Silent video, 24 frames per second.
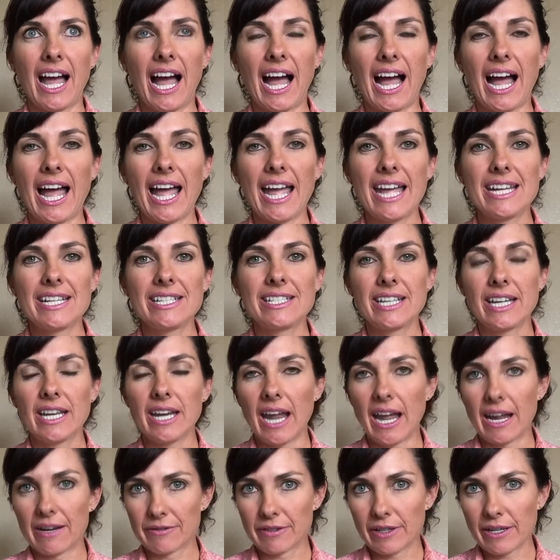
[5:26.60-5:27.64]
I did
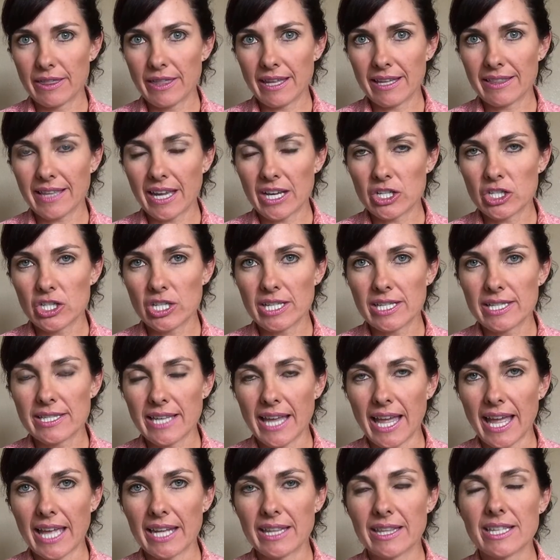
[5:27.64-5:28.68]
everything that she
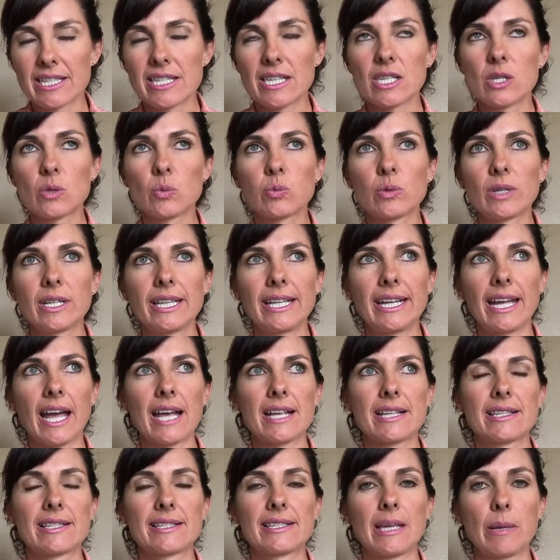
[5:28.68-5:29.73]
said. This is really
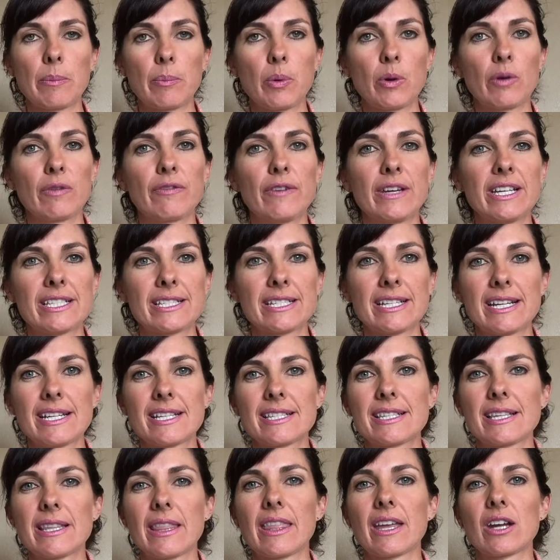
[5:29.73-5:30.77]
a simple
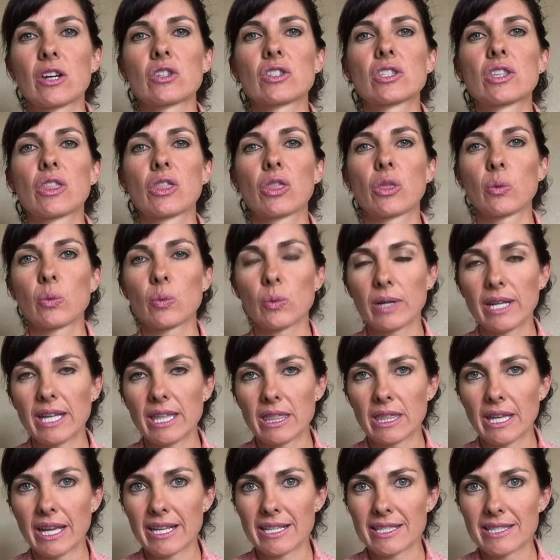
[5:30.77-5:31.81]
business. There's 3
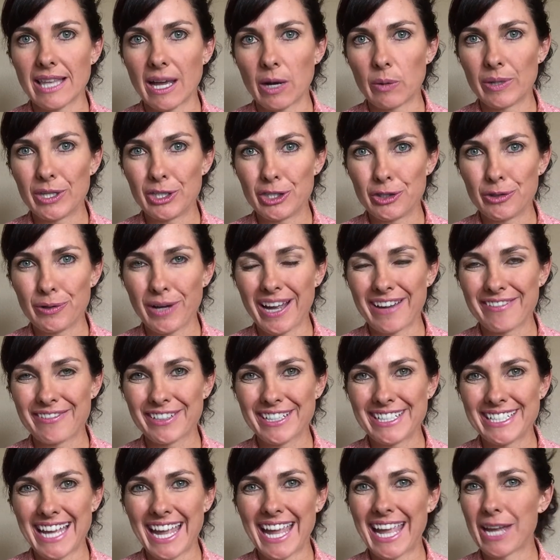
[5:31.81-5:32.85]
things that we do
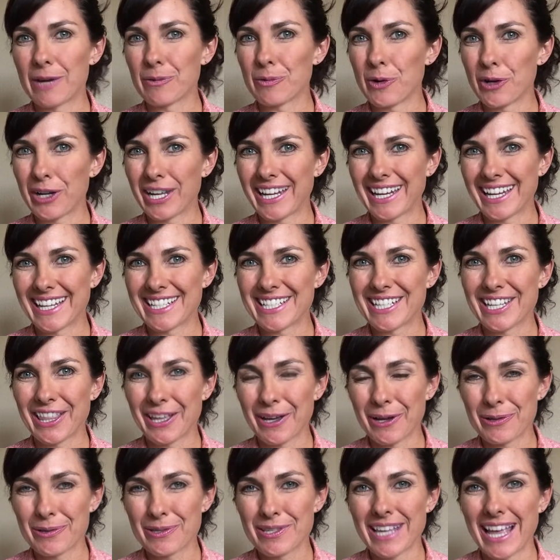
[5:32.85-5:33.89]
every day, and we'll get into
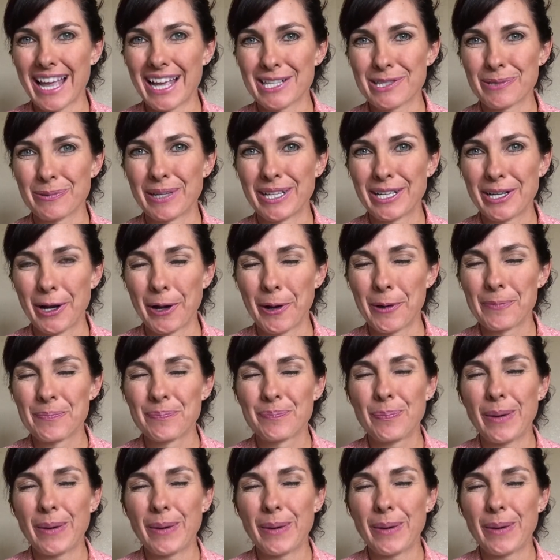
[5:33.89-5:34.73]
those as we go.